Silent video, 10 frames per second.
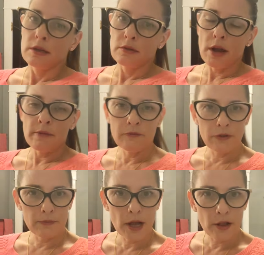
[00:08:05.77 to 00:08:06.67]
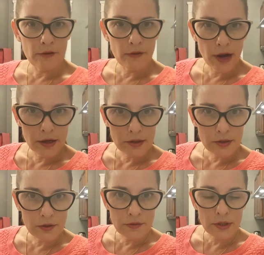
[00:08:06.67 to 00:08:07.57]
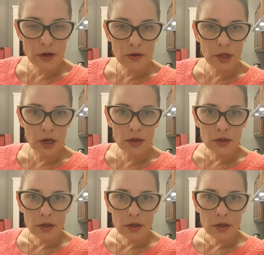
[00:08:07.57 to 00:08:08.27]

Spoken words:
I'm from Halifax, Nova Scotia,